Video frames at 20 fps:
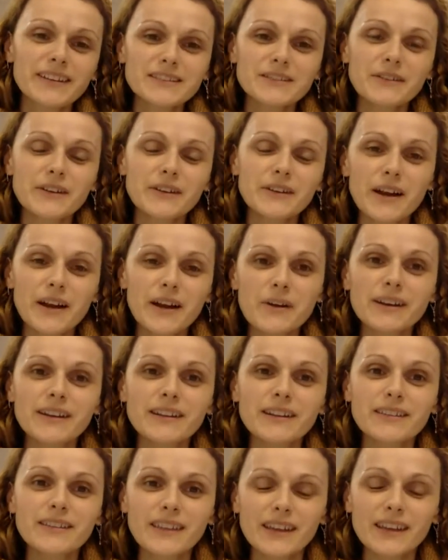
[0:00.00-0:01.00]
So I want
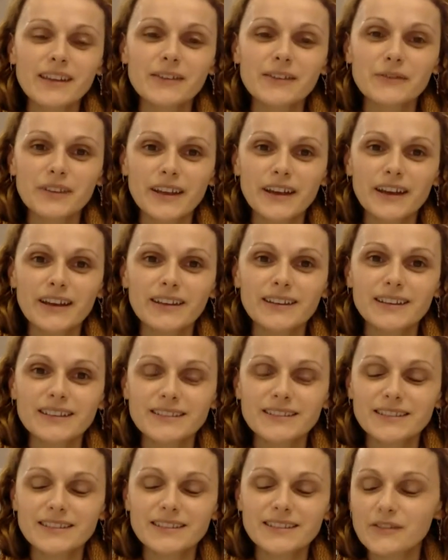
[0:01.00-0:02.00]
to thank you for that,
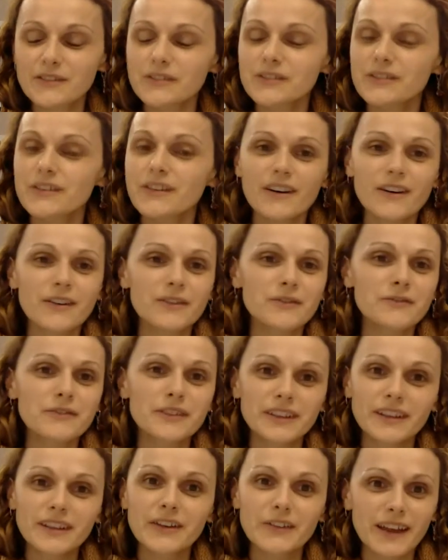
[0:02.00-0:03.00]
because it did all
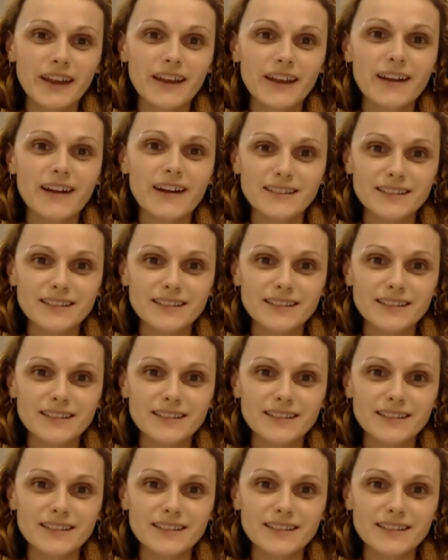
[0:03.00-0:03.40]
really good